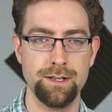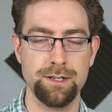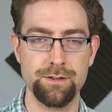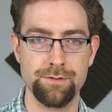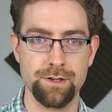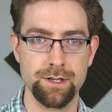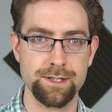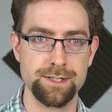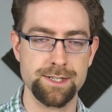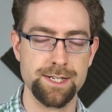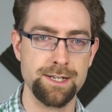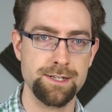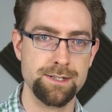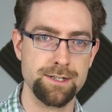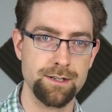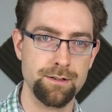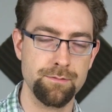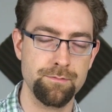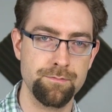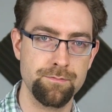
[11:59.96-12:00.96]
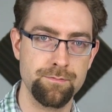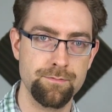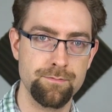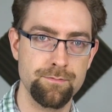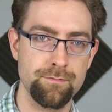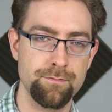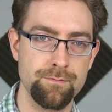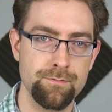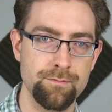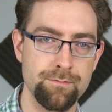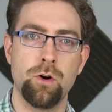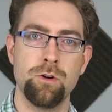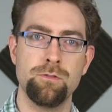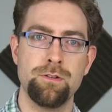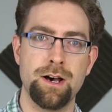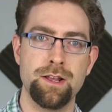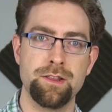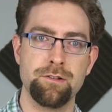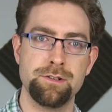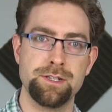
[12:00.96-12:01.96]
introverted sensing. Or
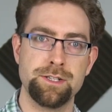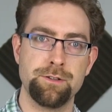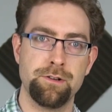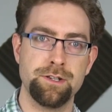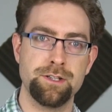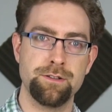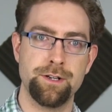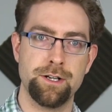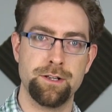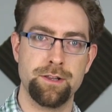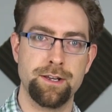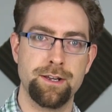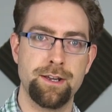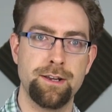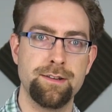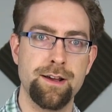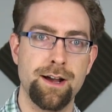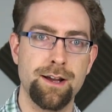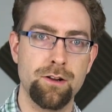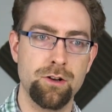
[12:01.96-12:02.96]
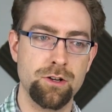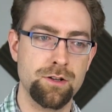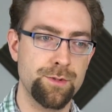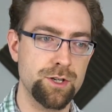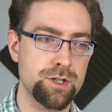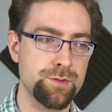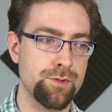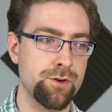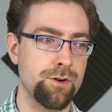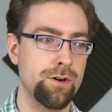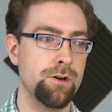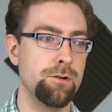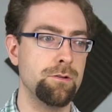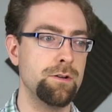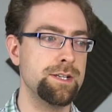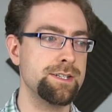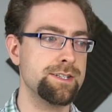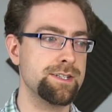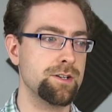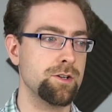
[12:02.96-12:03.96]
rather, is your introverted thinking dialogue much more
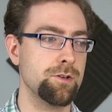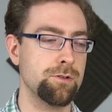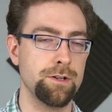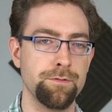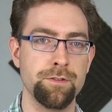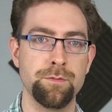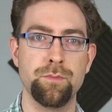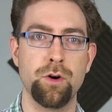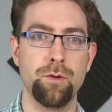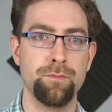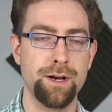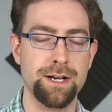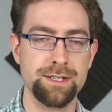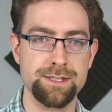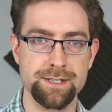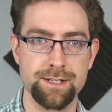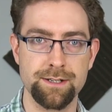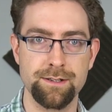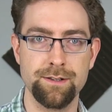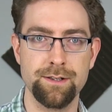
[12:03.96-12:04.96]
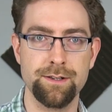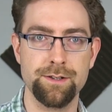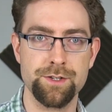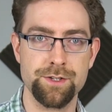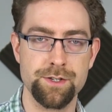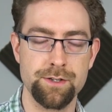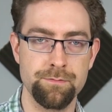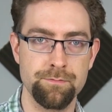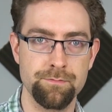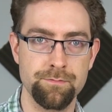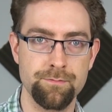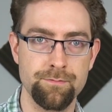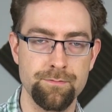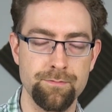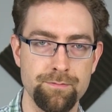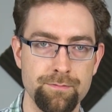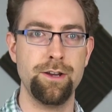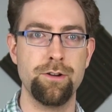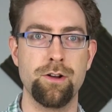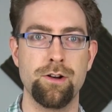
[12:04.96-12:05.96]
holistic even bombastic in nature?
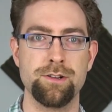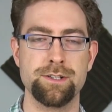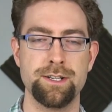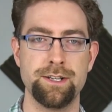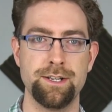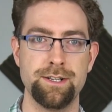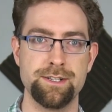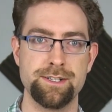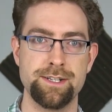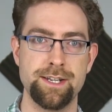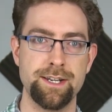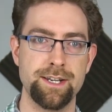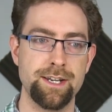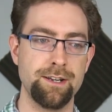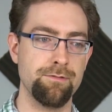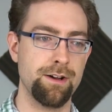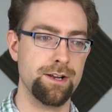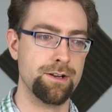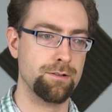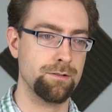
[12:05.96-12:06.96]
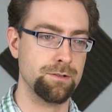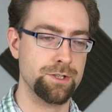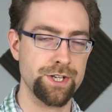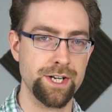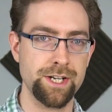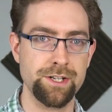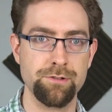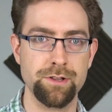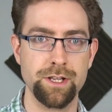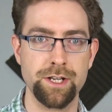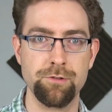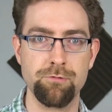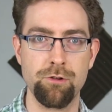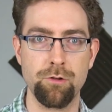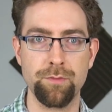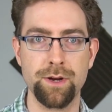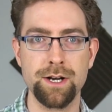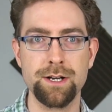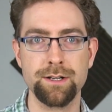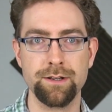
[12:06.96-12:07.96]
Are you constantly seeking radical change within your
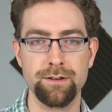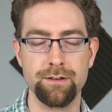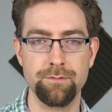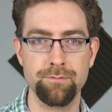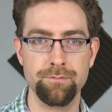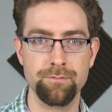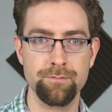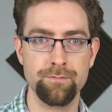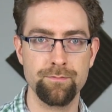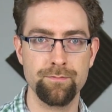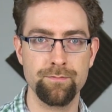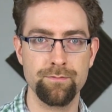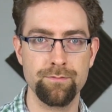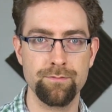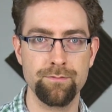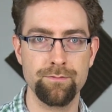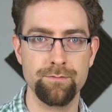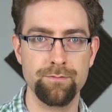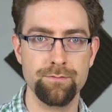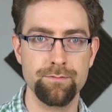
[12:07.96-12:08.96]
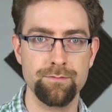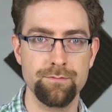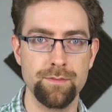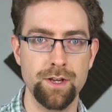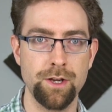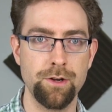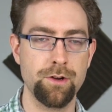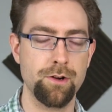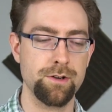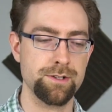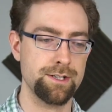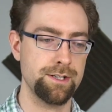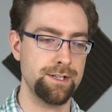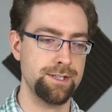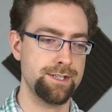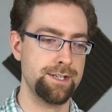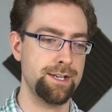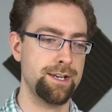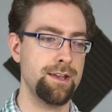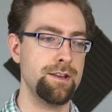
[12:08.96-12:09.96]
own mind? Are you constantly
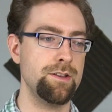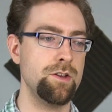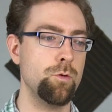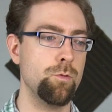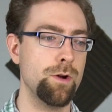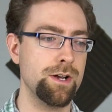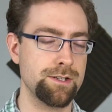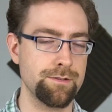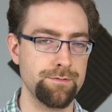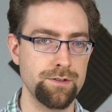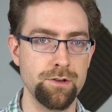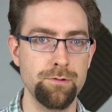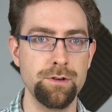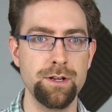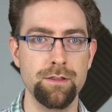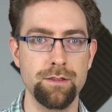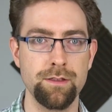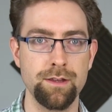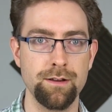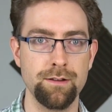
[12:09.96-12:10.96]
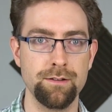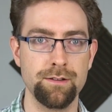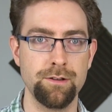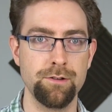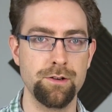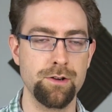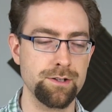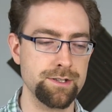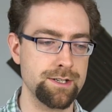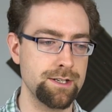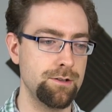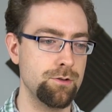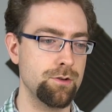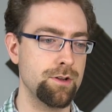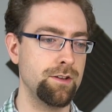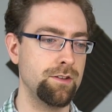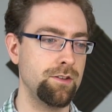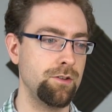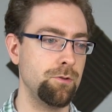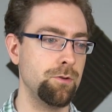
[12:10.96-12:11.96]
seeking new ways of doing things? Are you constantly
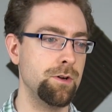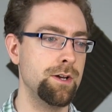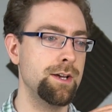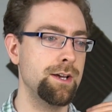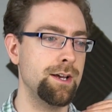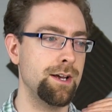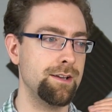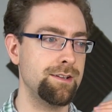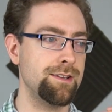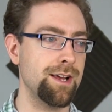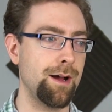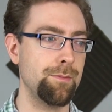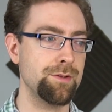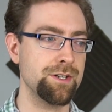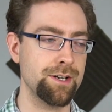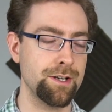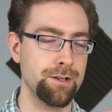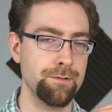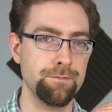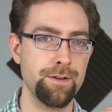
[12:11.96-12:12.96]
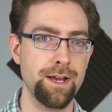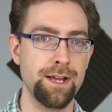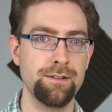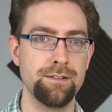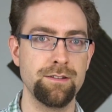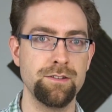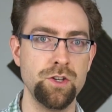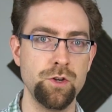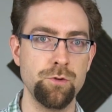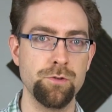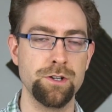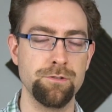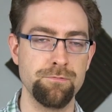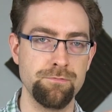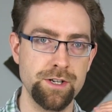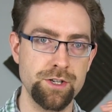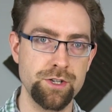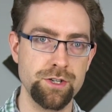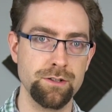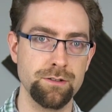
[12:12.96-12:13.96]
looking to adapt and invent new and
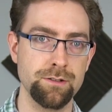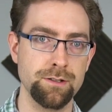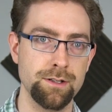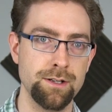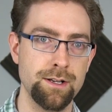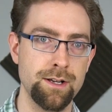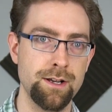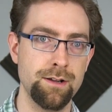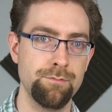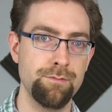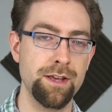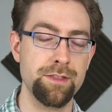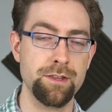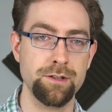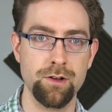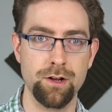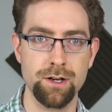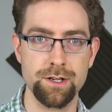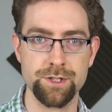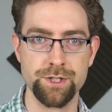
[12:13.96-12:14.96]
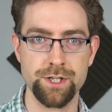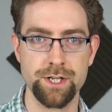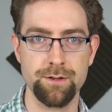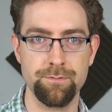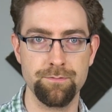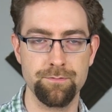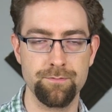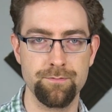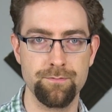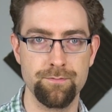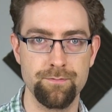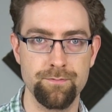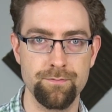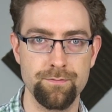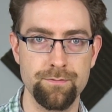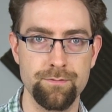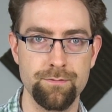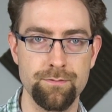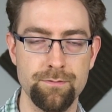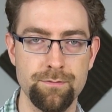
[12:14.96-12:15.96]
original methodology?
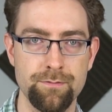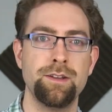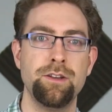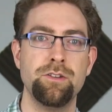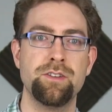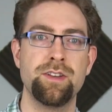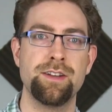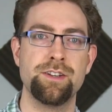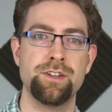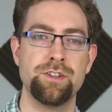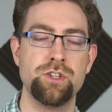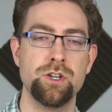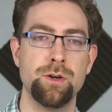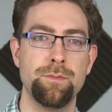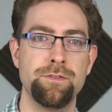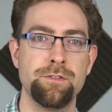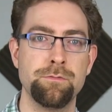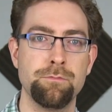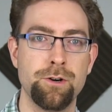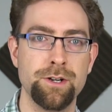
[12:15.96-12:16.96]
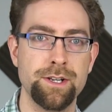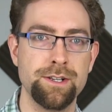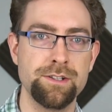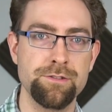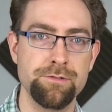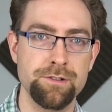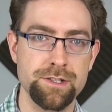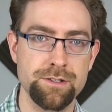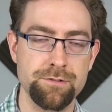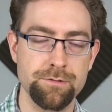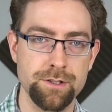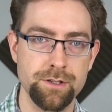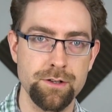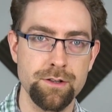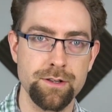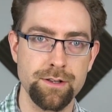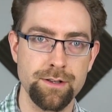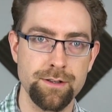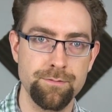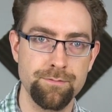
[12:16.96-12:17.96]
Do you tend to jump from one interest to
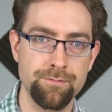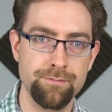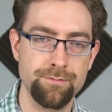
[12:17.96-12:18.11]
another?